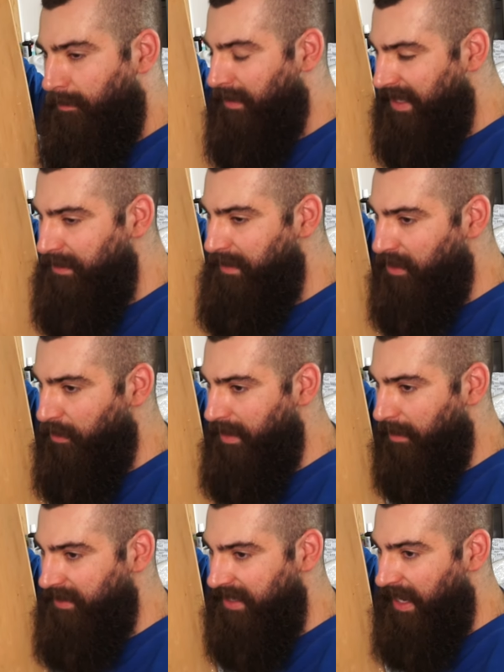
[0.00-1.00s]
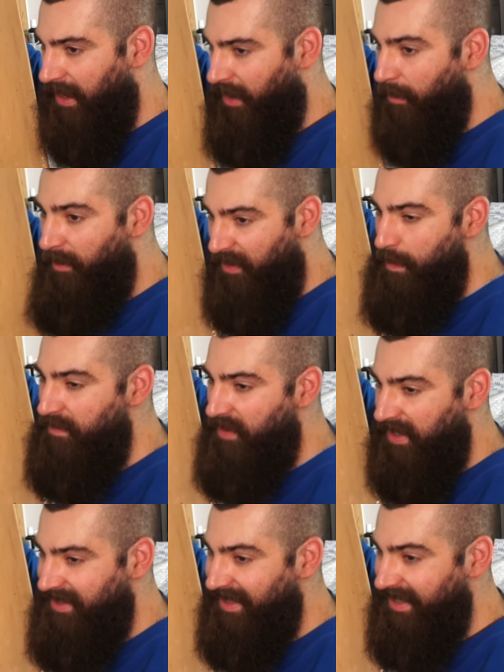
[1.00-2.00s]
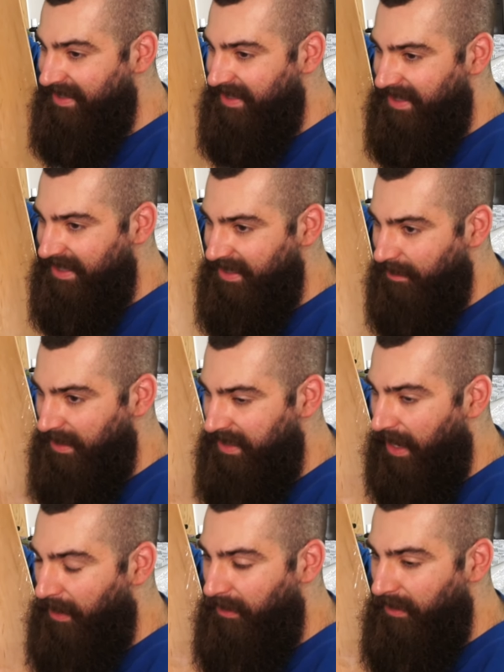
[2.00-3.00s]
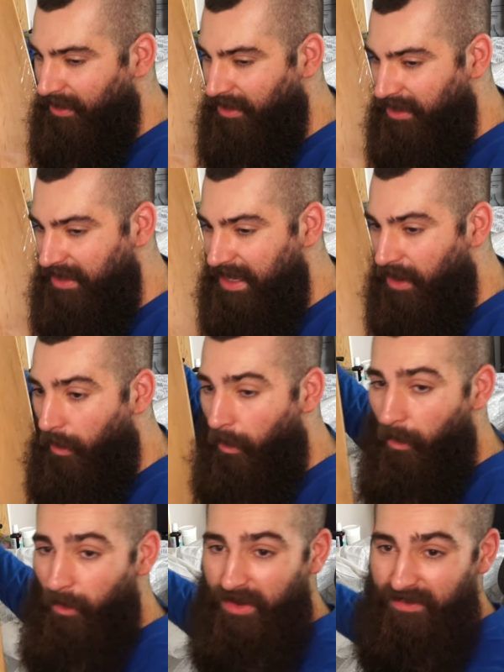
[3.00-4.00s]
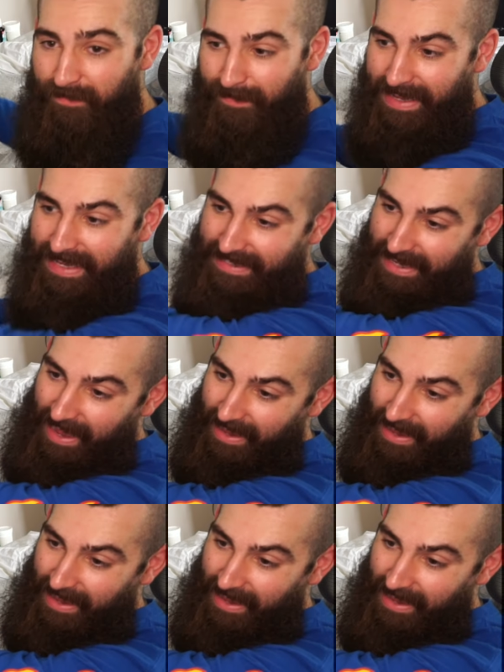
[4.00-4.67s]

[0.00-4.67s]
These may not be upside down. I'm going to flip it vertically because the thing is upside down. Hall of Meat deck.